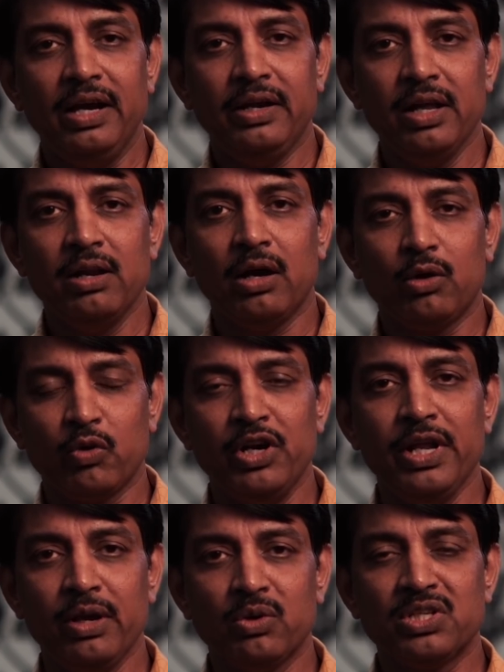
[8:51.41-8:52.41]
18 or
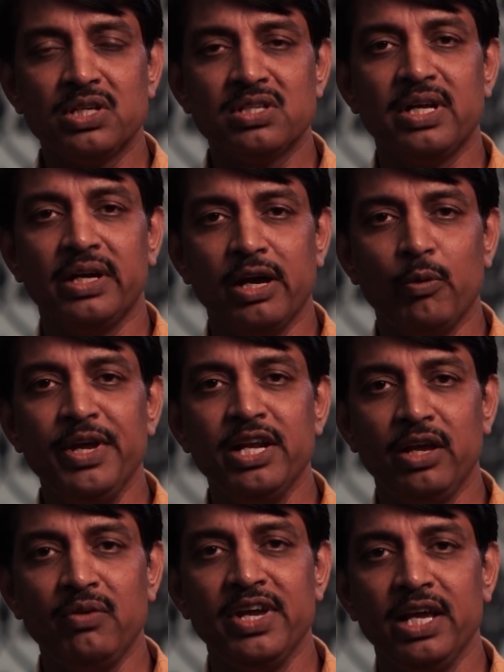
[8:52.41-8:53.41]
20 questions that they have
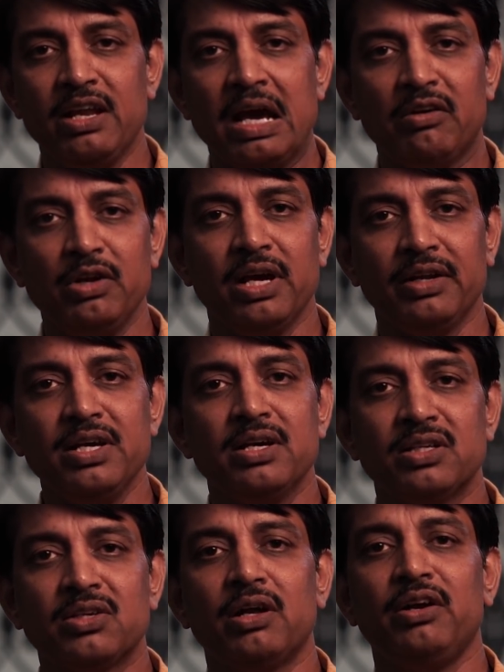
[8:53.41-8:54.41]
been giving in earlier
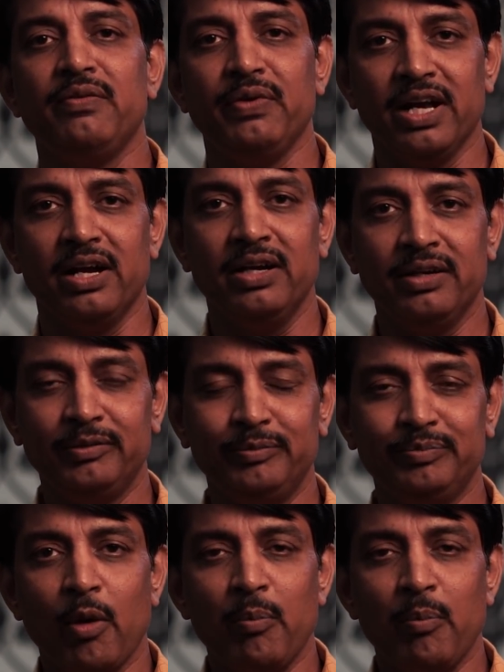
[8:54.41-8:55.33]
years are difficult.